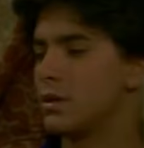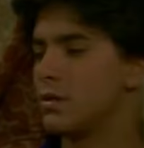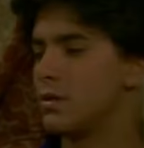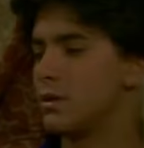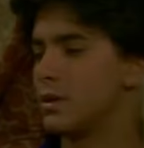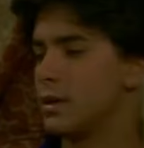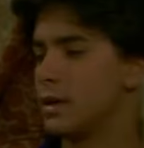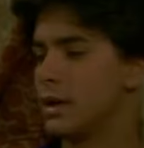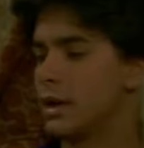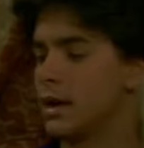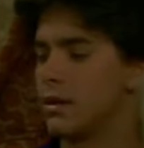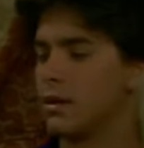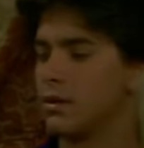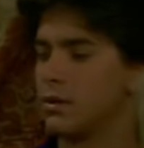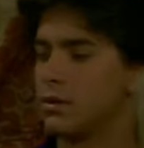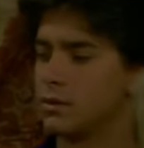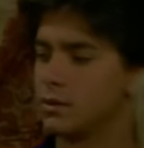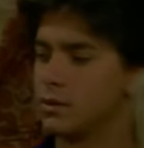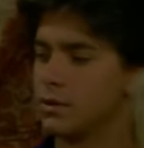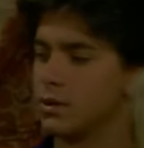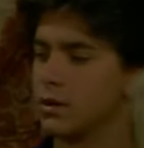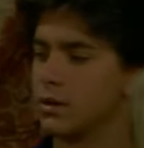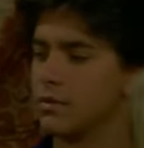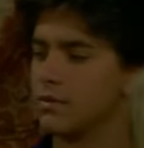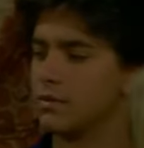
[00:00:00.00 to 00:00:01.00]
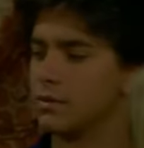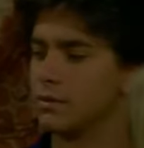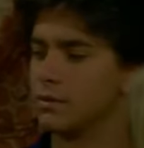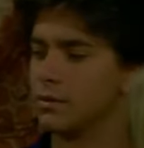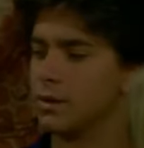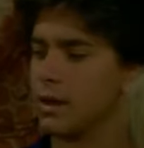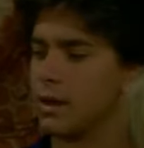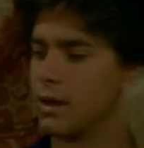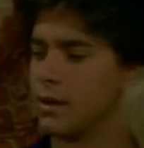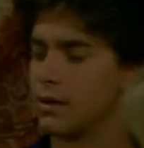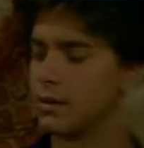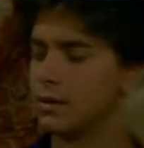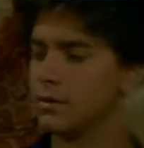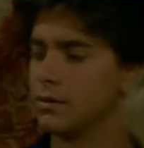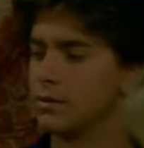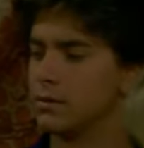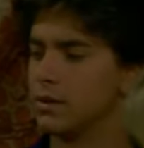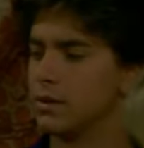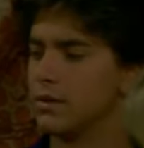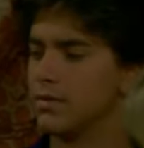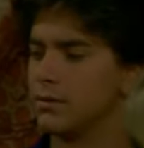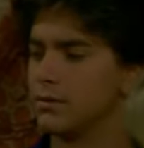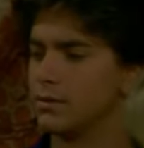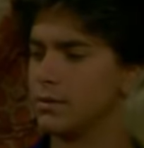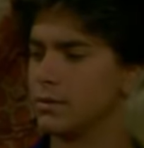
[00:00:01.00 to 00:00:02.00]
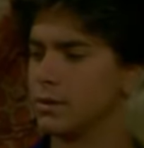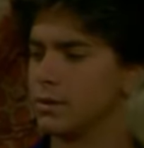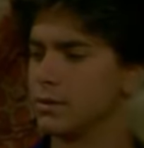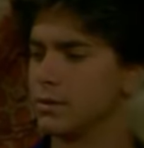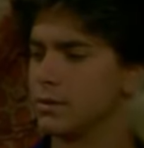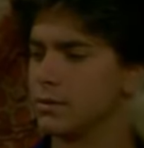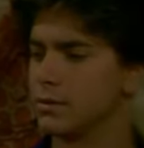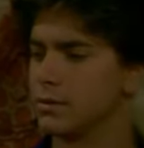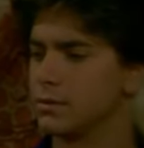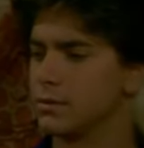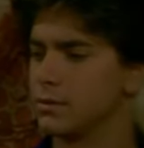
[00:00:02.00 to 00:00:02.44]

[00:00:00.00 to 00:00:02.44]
you say we get out of the hotel for a while, get away from there?